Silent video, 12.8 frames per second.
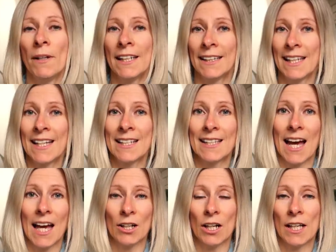many things
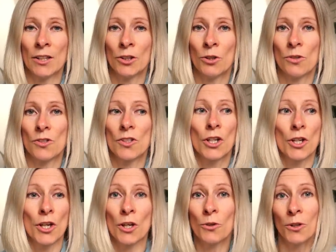are in those
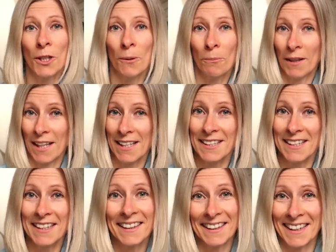cute
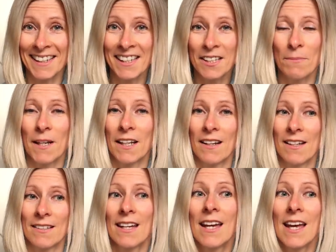plastic things, because